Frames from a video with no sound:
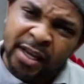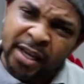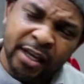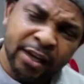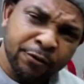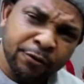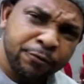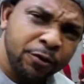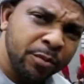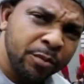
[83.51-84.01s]

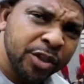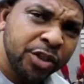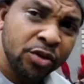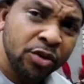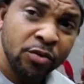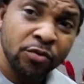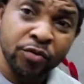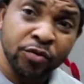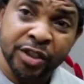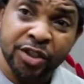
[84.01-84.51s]

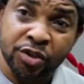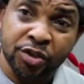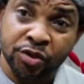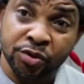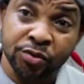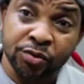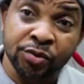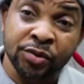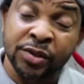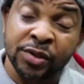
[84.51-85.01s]
information with
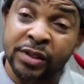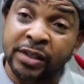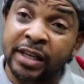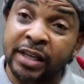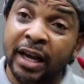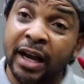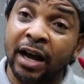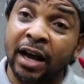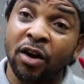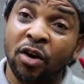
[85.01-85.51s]
you
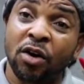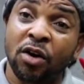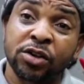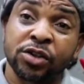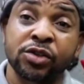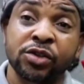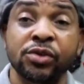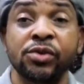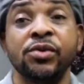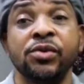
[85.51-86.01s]
that can
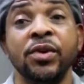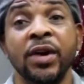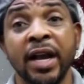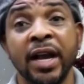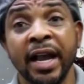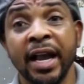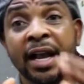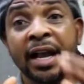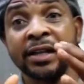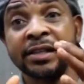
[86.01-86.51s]
also
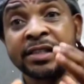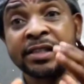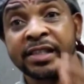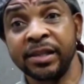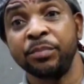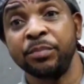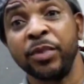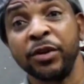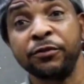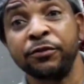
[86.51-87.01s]

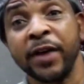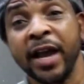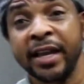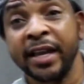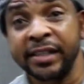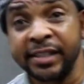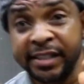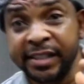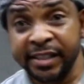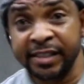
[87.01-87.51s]
simplify
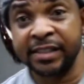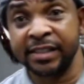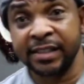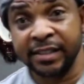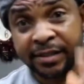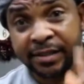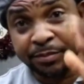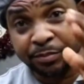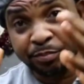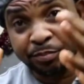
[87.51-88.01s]

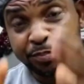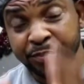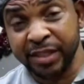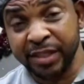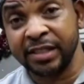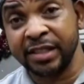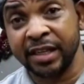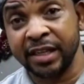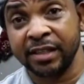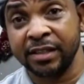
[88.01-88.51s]
this
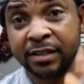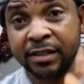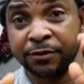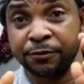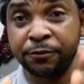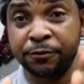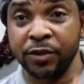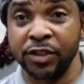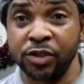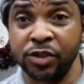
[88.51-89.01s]
business
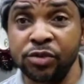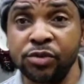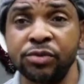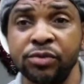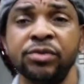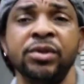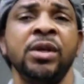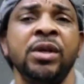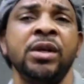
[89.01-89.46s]
for you.